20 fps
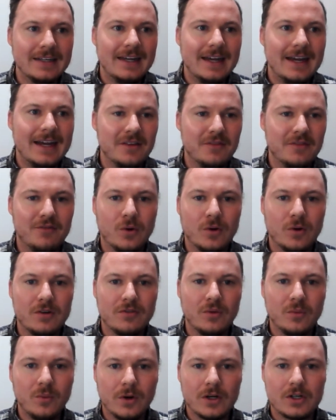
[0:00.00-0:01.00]
uh, the four
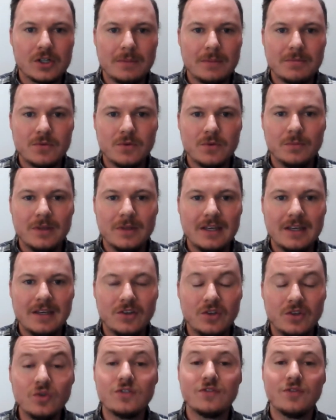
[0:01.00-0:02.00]
different workshops will be
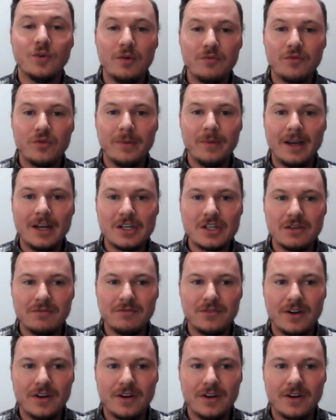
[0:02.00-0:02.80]
useful information